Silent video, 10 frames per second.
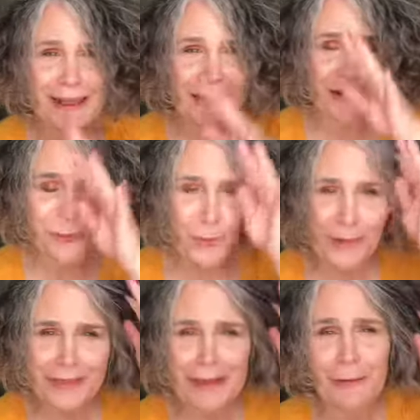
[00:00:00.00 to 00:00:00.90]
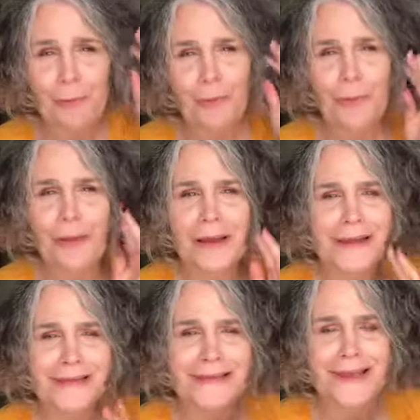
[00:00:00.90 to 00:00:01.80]
out what that
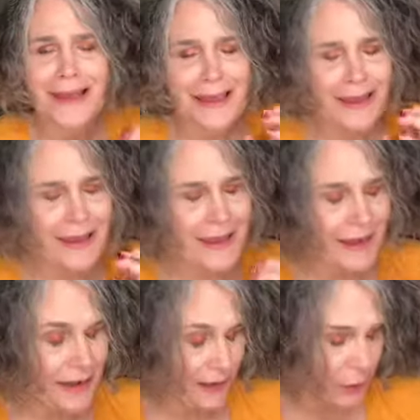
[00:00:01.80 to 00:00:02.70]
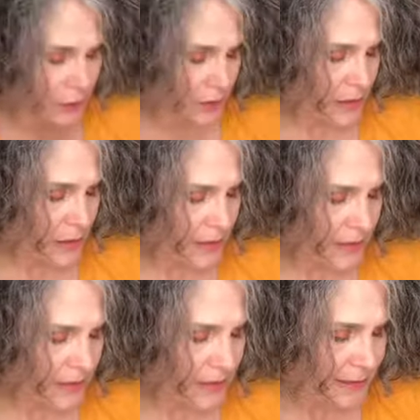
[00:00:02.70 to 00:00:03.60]
was and I could
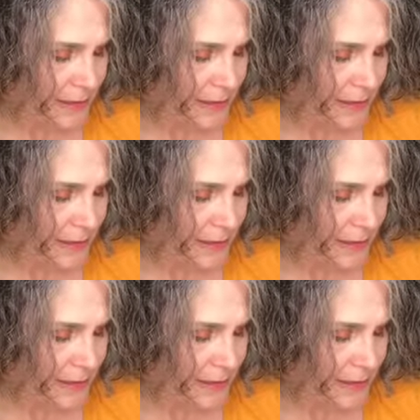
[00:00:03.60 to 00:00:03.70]
not.